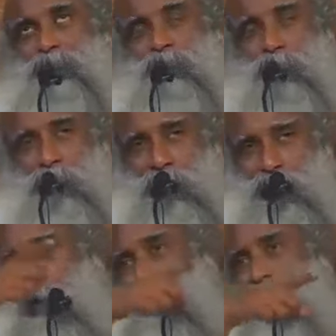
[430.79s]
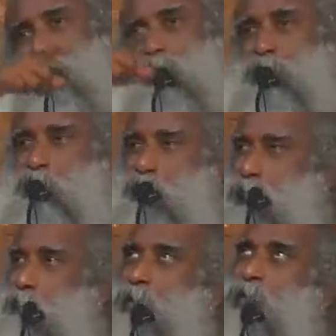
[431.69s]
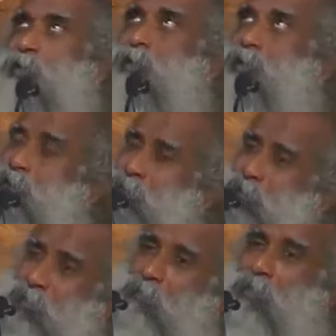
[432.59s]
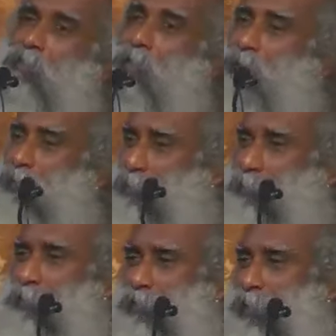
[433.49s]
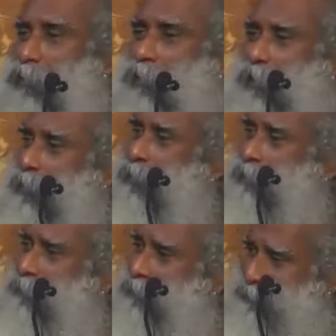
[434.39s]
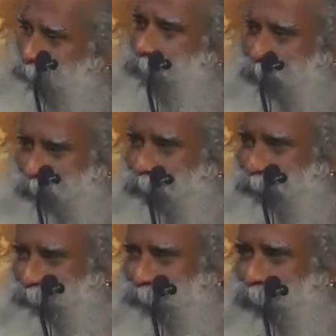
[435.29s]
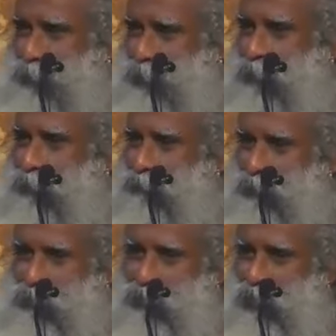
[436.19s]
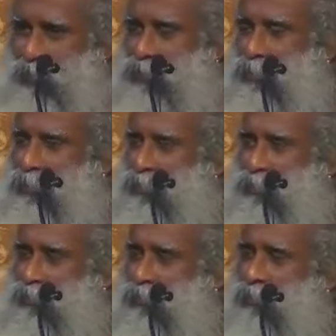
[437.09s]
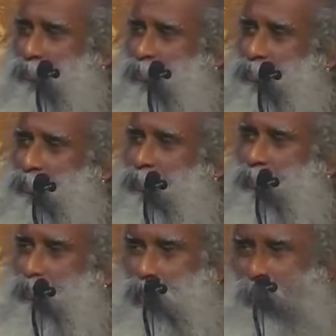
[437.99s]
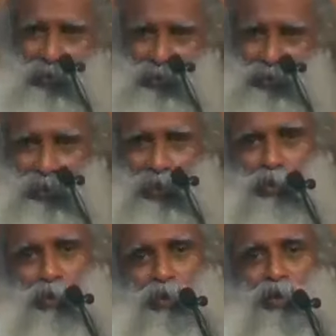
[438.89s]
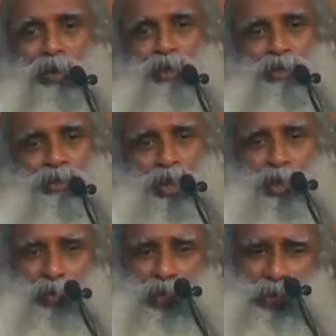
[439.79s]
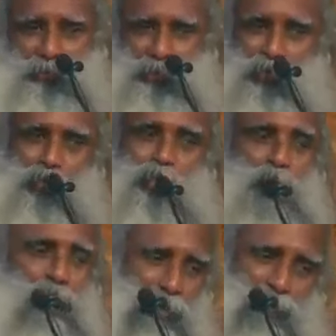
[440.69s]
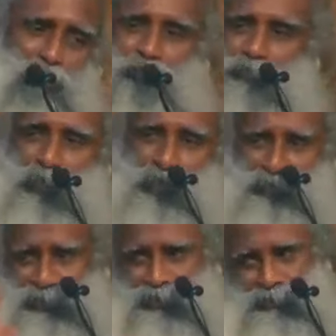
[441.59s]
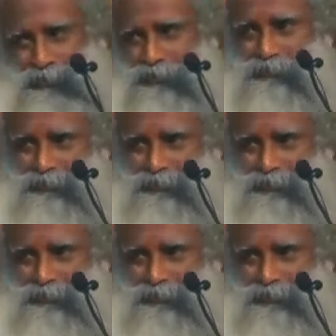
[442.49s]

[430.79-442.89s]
showing kakamma, guvamma, chandamama, this one, that one, you know, all kinds of distractions. And unknowingly, the child will eat up the whole plate full of rice.